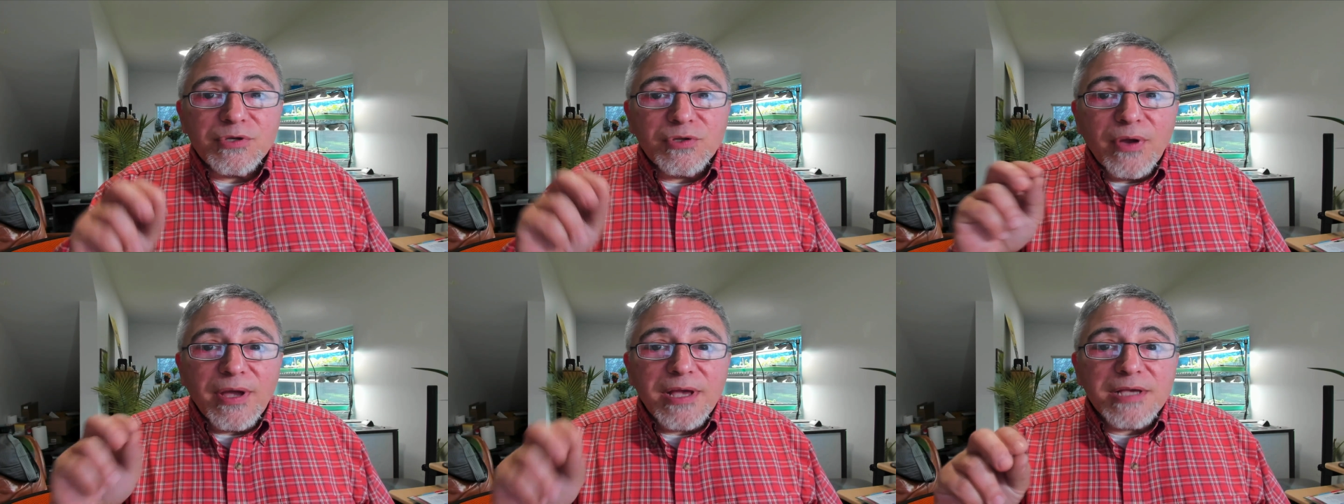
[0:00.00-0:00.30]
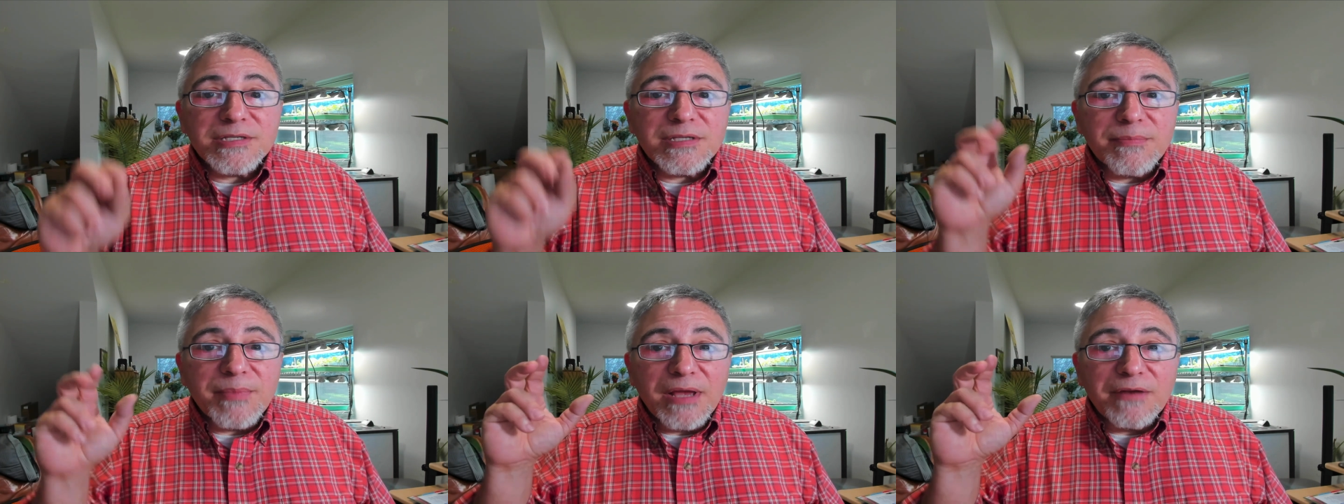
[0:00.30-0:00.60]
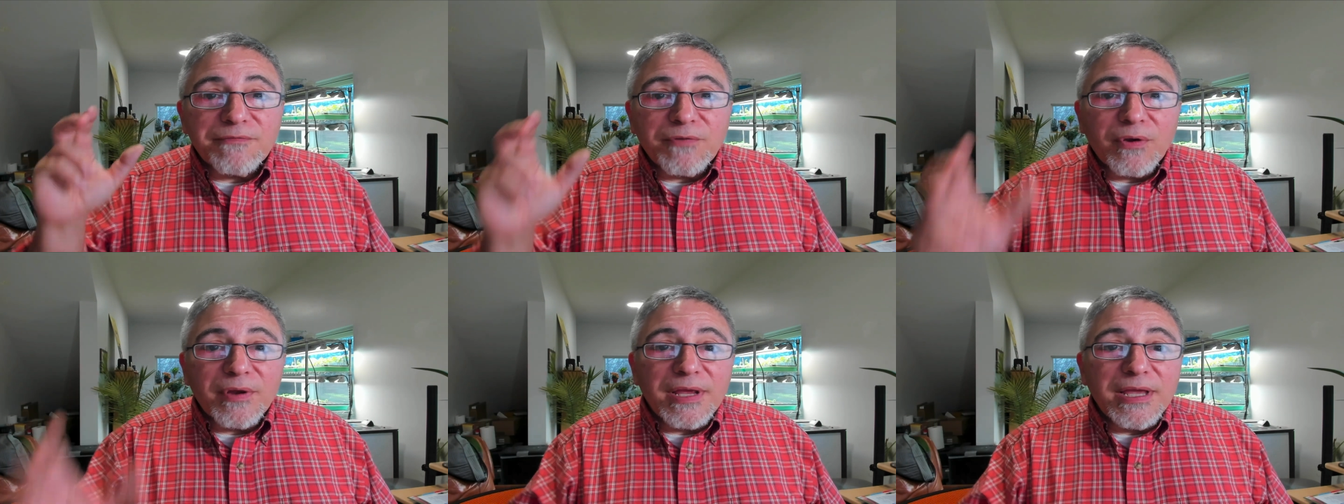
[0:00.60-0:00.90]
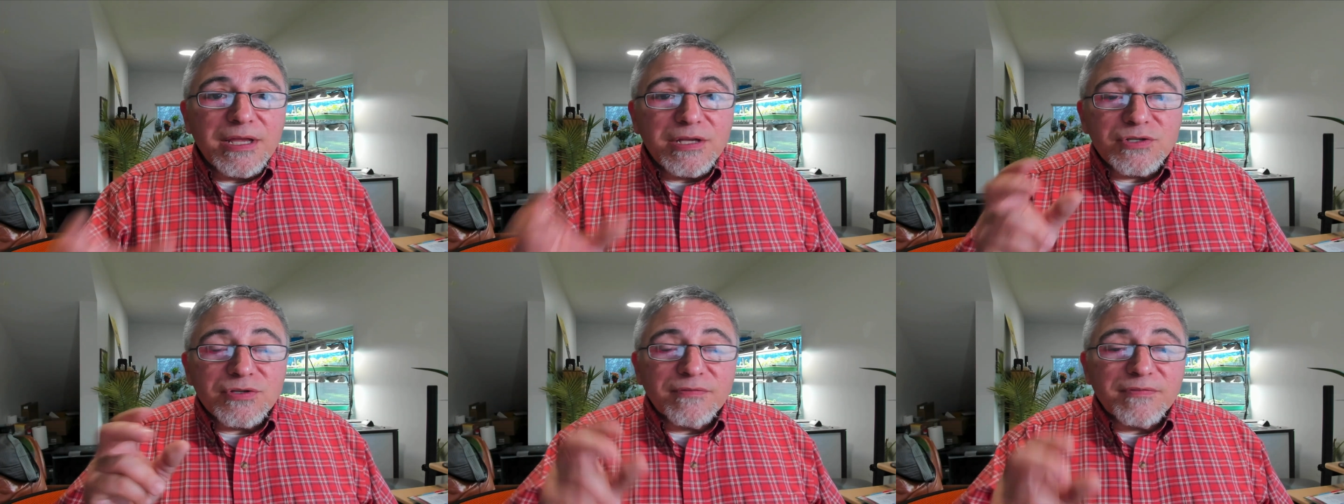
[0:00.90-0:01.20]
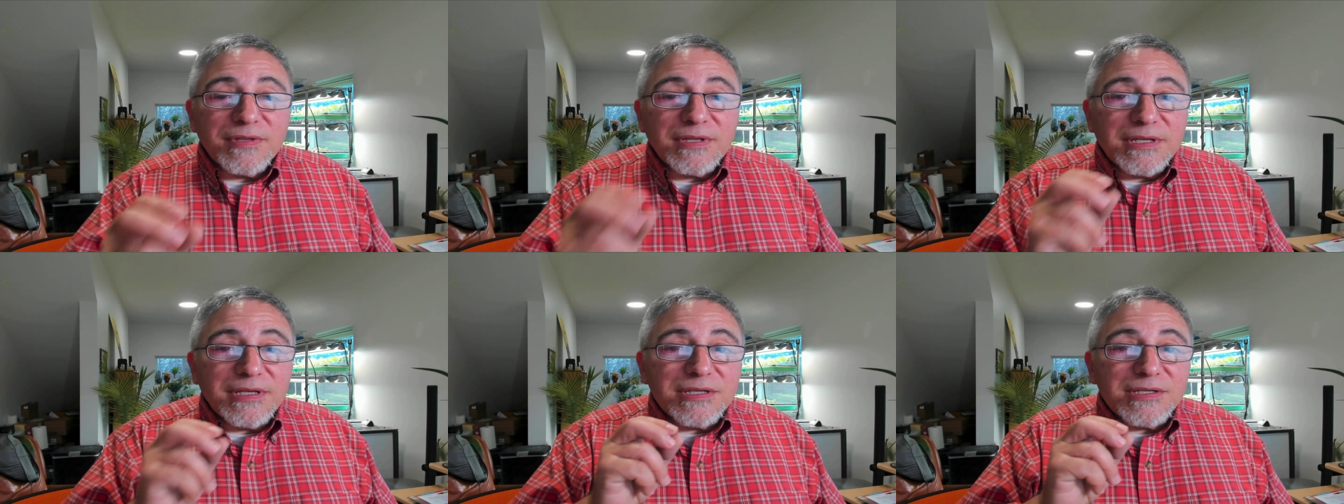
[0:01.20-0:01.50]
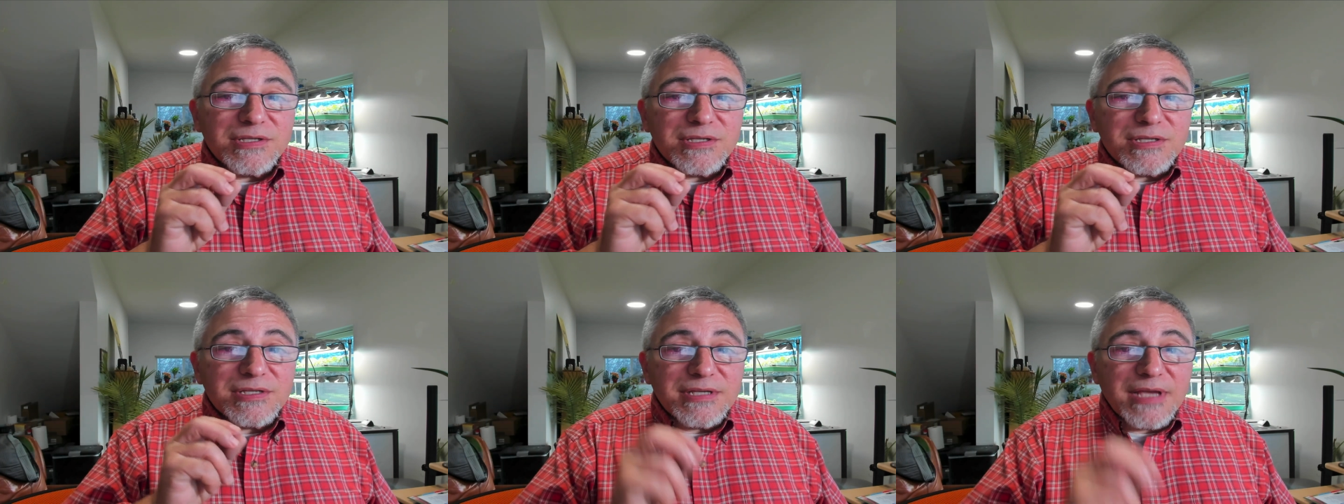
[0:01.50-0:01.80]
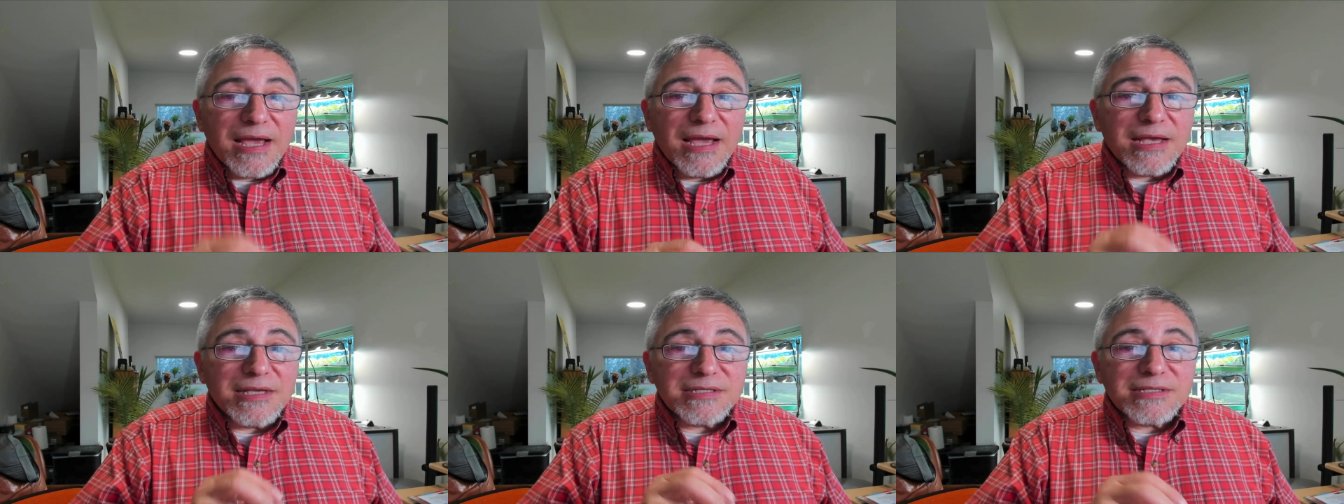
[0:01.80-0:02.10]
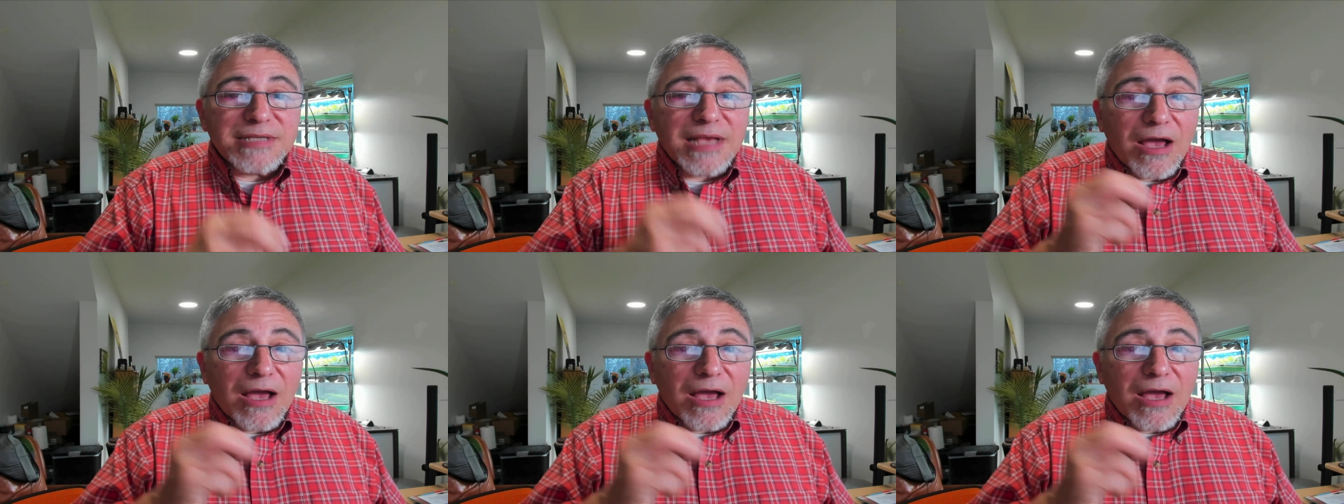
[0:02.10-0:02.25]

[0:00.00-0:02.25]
to estimate for each of these tasks,